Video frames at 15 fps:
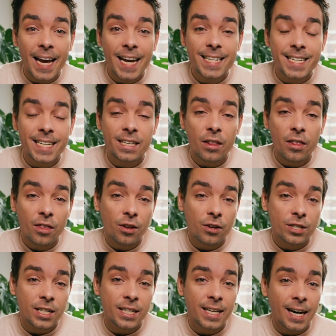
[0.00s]

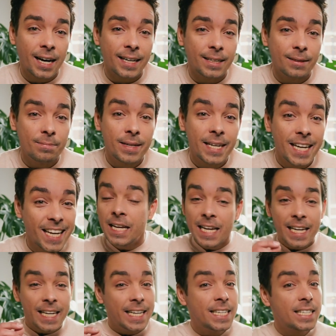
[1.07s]
1839.
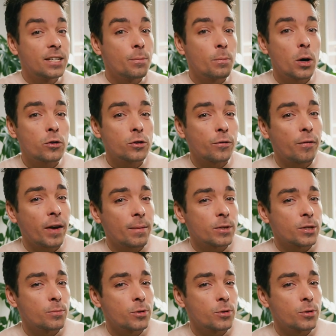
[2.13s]
He's the most famous